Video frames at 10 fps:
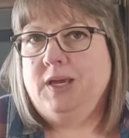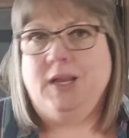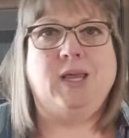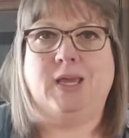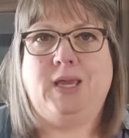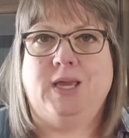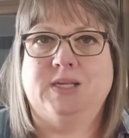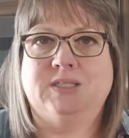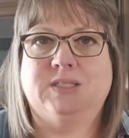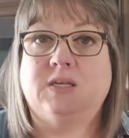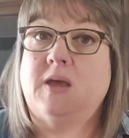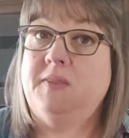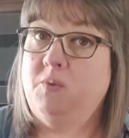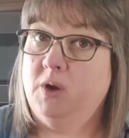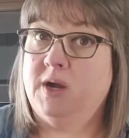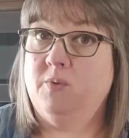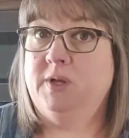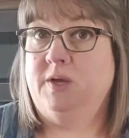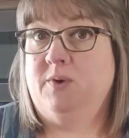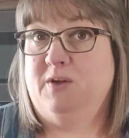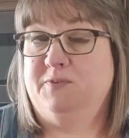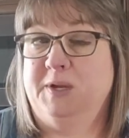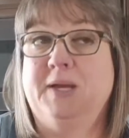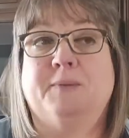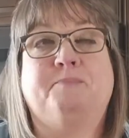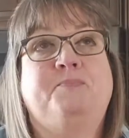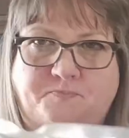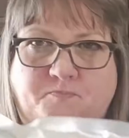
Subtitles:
and he eats, and they work out really well for him.